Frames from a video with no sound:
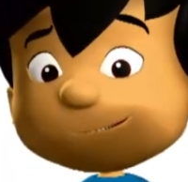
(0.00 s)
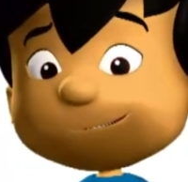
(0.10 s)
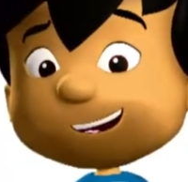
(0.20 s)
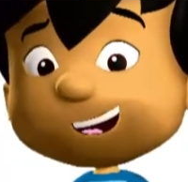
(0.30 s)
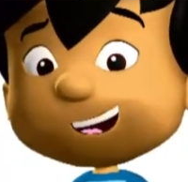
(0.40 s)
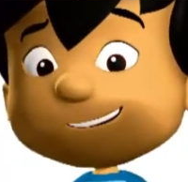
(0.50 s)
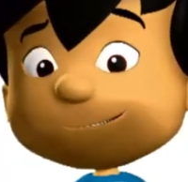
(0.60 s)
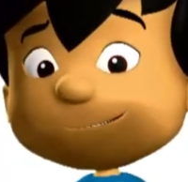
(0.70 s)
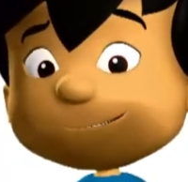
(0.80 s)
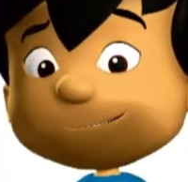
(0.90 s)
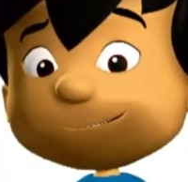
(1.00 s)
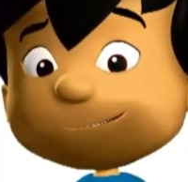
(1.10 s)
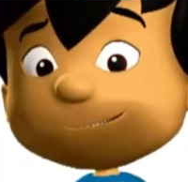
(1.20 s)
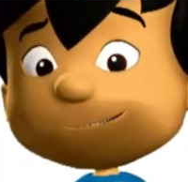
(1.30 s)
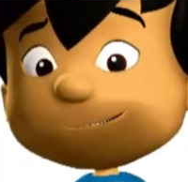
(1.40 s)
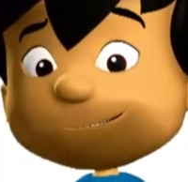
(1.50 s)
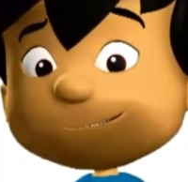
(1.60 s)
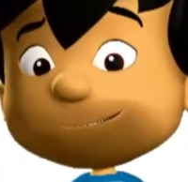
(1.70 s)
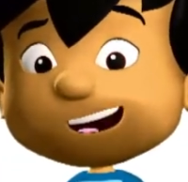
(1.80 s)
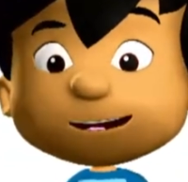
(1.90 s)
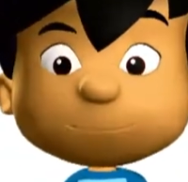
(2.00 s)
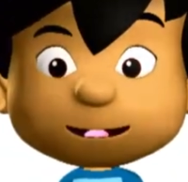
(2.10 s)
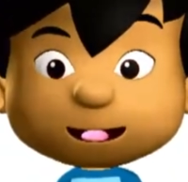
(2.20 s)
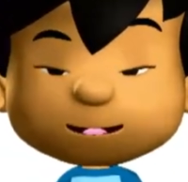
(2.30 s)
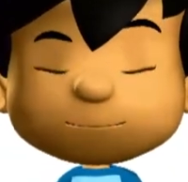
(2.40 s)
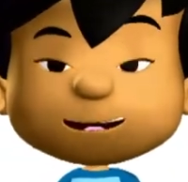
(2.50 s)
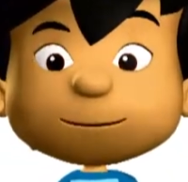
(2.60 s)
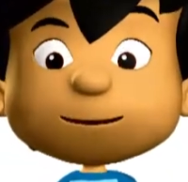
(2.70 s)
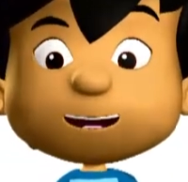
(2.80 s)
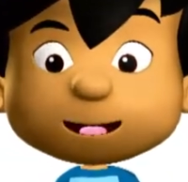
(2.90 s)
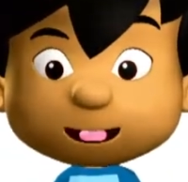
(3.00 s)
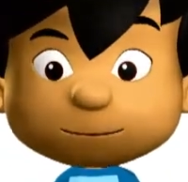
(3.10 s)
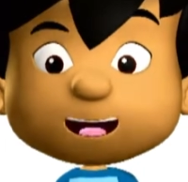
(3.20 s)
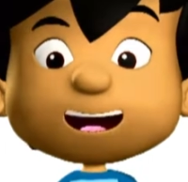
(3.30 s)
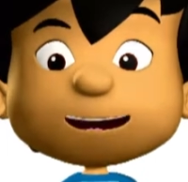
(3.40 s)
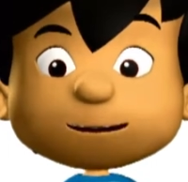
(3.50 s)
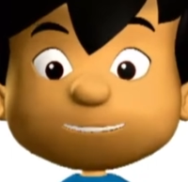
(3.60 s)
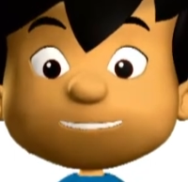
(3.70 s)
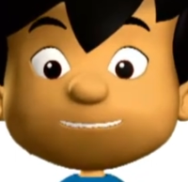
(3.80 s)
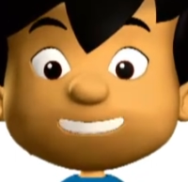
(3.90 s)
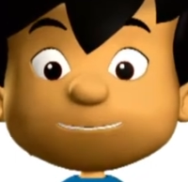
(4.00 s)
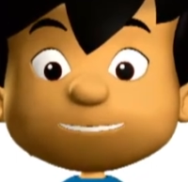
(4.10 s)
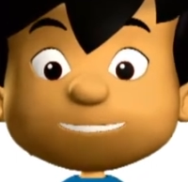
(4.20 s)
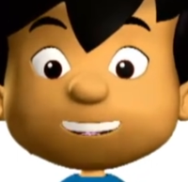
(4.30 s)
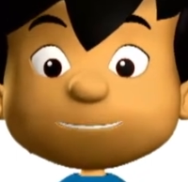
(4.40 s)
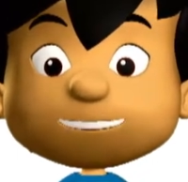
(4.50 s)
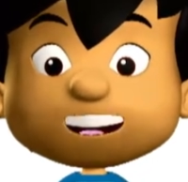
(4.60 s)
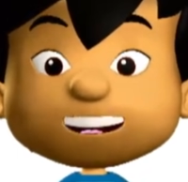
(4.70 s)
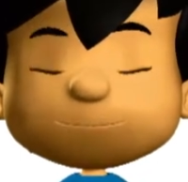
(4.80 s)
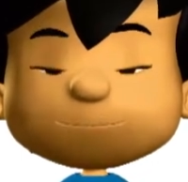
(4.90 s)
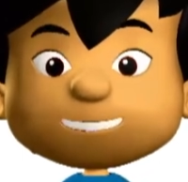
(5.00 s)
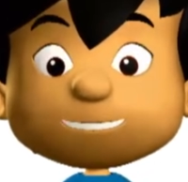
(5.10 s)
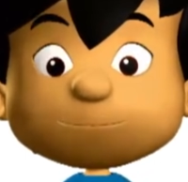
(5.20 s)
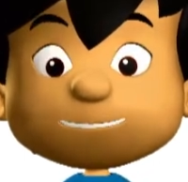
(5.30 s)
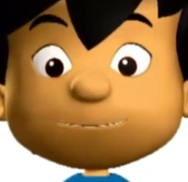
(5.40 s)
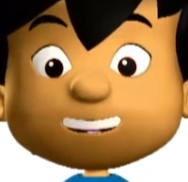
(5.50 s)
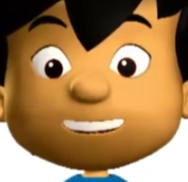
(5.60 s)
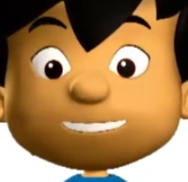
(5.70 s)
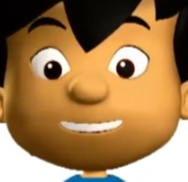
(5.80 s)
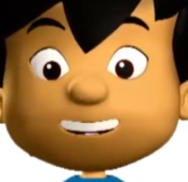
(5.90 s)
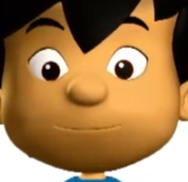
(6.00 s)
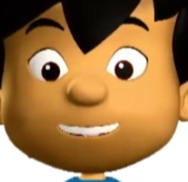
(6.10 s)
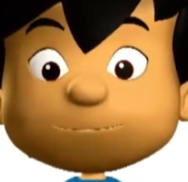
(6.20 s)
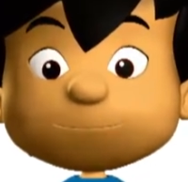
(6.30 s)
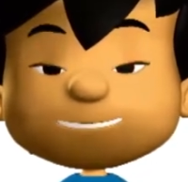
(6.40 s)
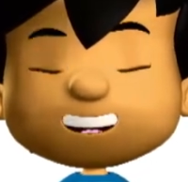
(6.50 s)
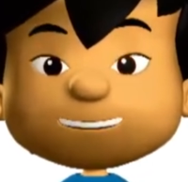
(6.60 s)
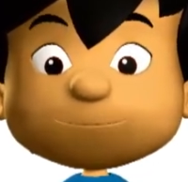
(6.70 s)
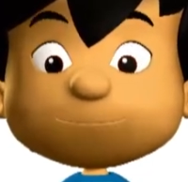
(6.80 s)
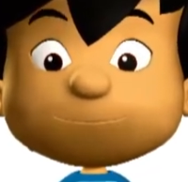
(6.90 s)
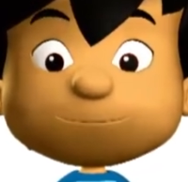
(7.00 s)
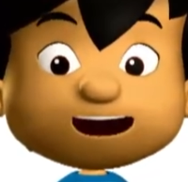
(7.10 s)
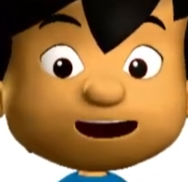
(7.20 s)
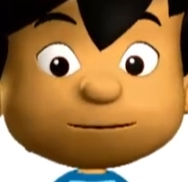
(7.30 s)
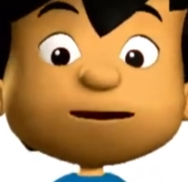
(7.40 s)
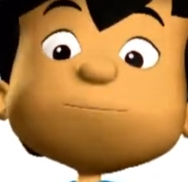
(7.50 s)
was fun. Exploring the world around me using my 5 senses is a lot of fun, and I hope